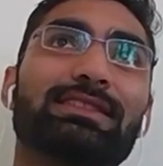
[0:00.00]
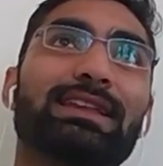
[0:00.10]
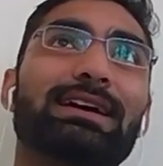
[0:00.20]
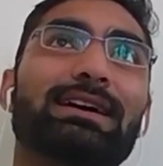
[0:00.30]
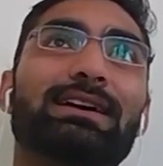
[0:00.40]

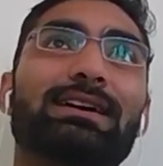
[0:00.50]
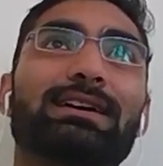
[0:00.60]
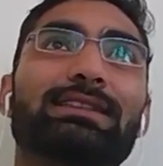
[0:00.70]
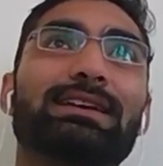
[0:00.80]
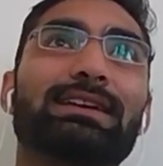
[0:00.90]

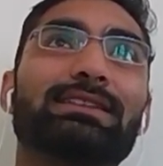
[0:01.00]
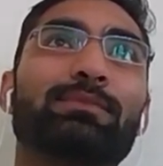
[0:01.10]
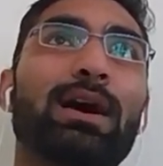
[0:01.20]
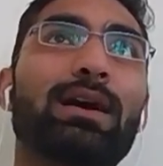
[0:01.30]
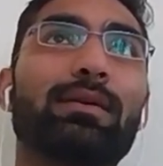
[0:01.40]
that, then
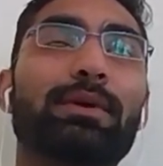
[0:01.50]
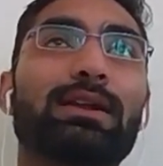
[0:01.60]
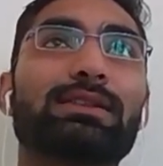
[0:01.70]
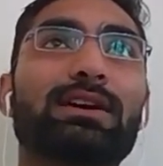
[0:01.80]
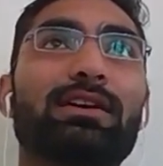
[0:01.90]

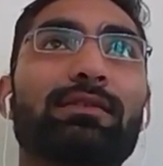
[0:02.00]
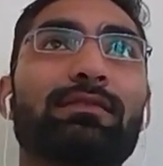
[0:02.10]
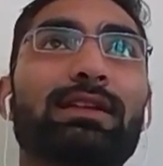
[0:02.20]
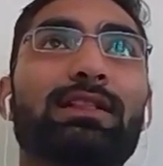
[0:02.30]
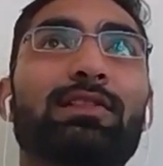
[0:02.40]
Mahabharata
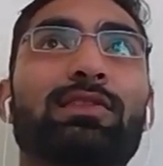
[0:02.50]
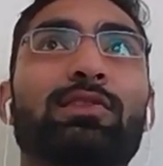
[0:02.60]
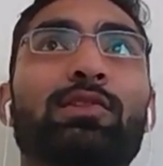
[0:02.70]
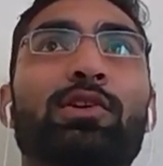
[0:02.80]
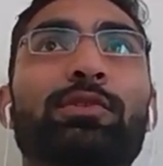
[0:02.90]
will
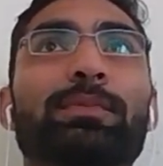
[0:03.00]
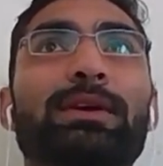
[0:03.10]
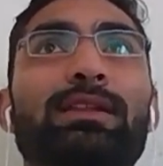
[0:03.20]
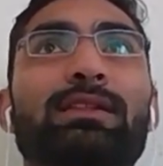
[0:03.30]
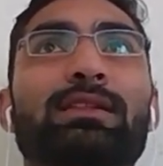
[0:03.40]
not
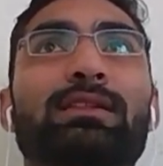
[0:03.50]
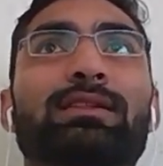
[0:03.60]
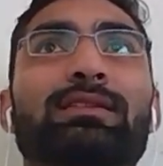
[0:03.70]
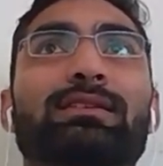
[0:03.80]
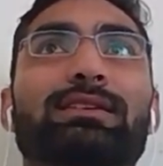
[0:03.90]
be in,